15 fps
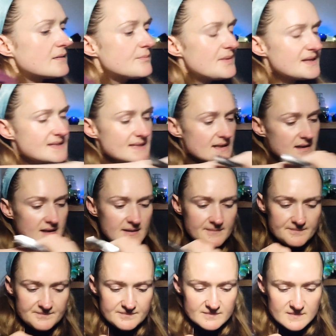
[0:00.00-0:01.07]

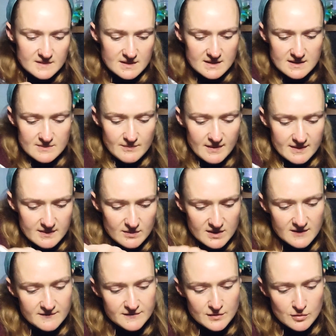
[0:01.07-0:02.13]
Basically,
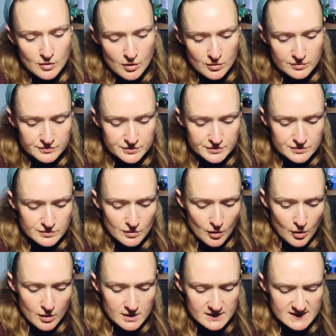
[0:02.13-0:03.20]
if the coconut
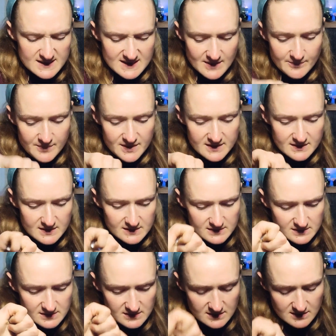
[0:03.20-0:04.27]
oil is a bit,
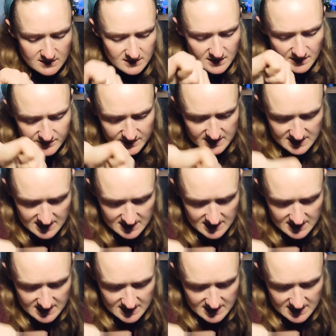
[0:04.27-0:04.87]
how to